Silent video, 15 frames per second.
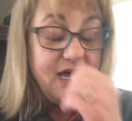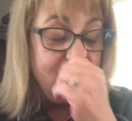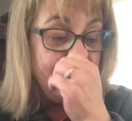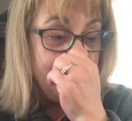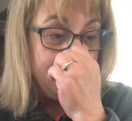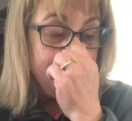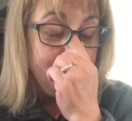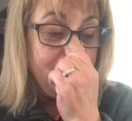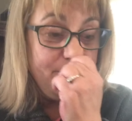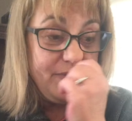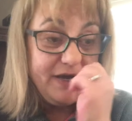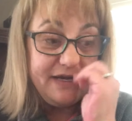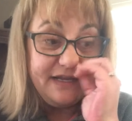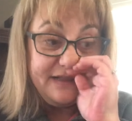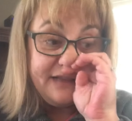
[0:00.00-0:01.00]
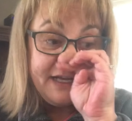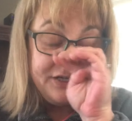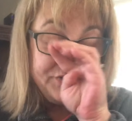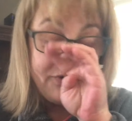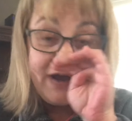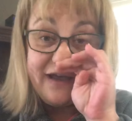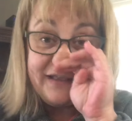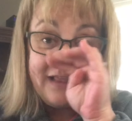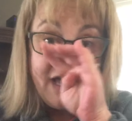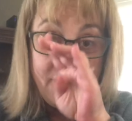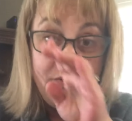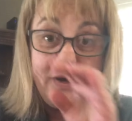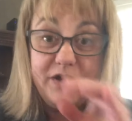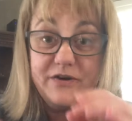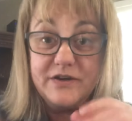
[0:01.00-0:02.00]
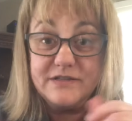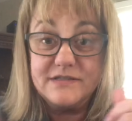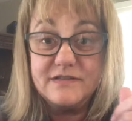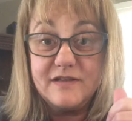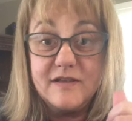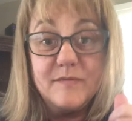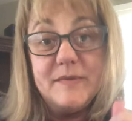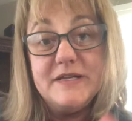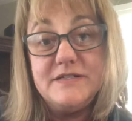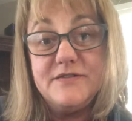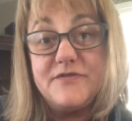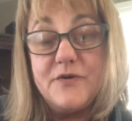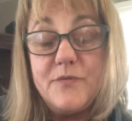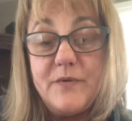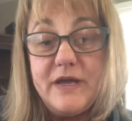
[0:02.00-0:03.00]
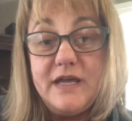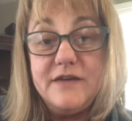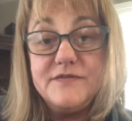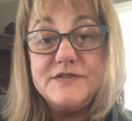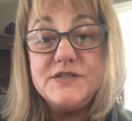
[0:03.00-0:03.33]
But they dry a lot quicker. It's a little bit different weave.